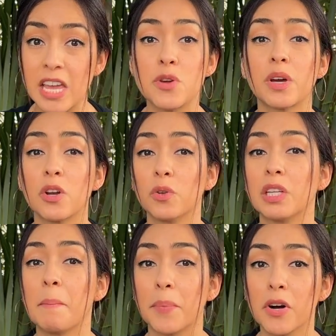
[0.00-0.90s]
you can only
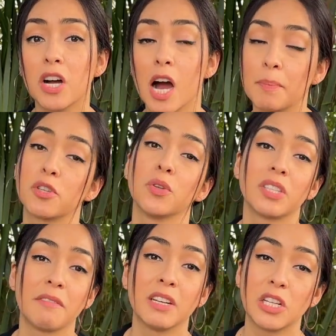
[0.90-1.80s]
book up to
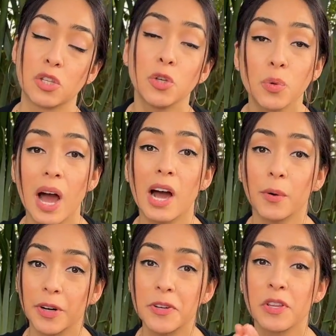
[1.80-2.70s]
72
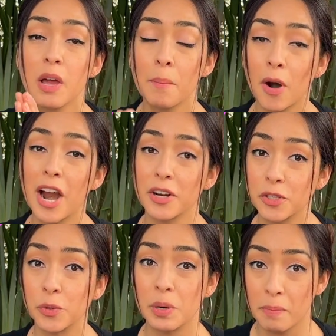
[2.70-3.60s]
hours prior
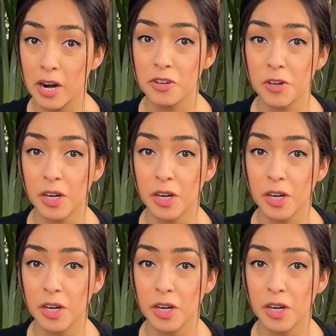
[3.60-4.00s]
to departure.